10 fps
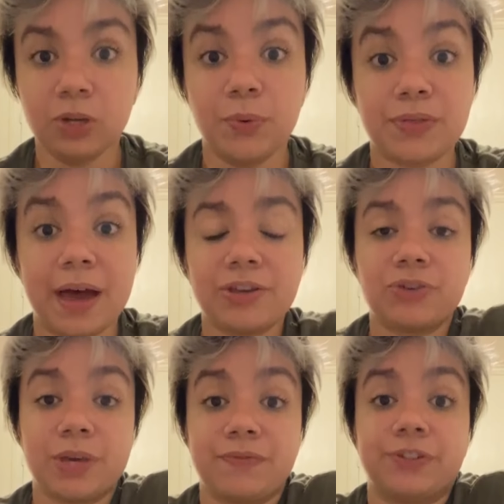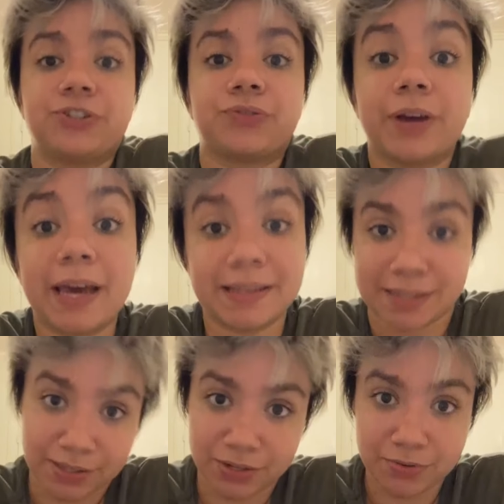without you even trying
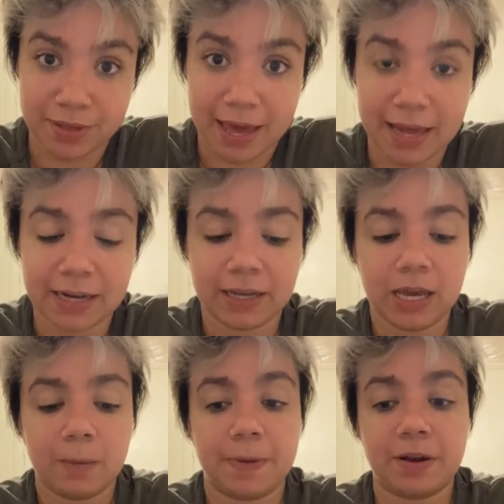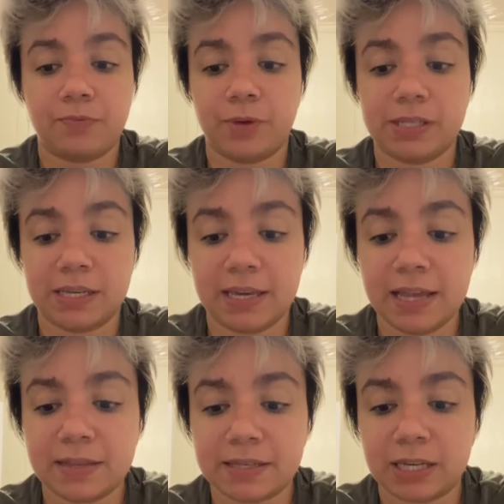to do that. But once
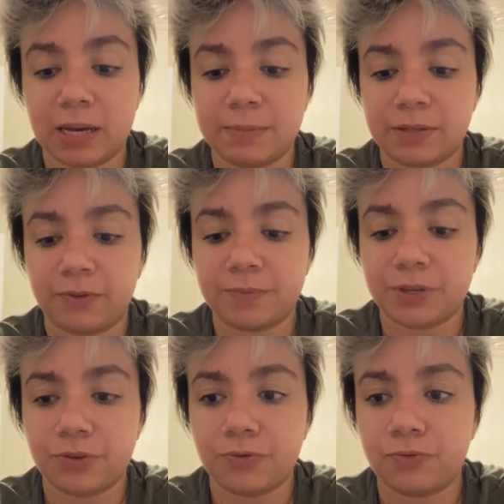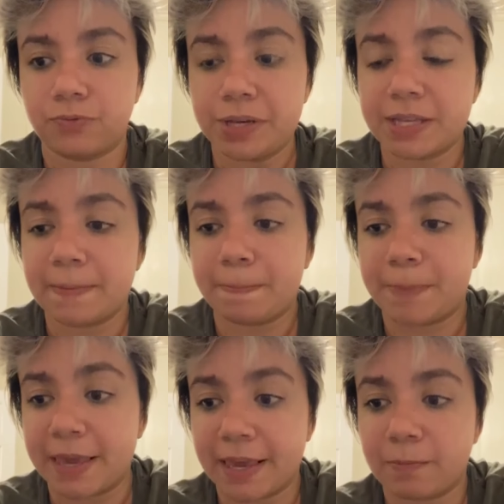again, this comes from you really
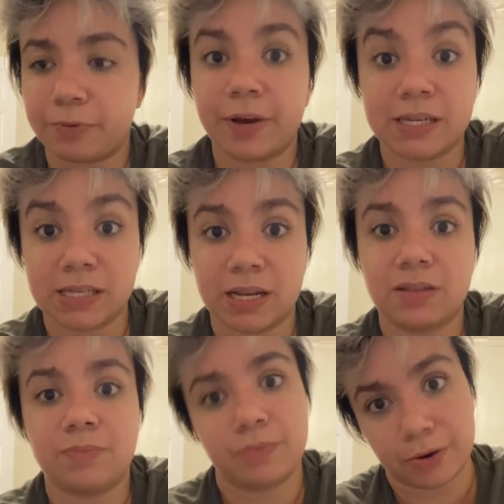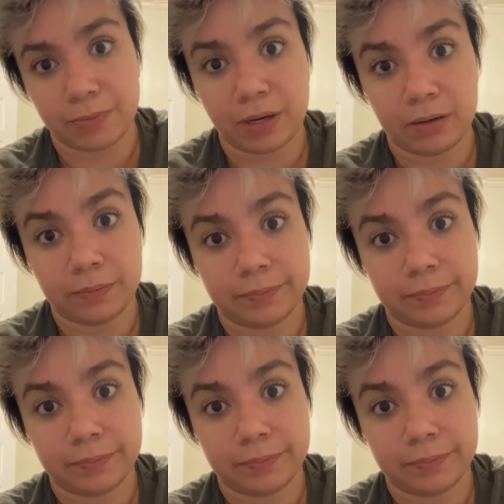being present in the moment.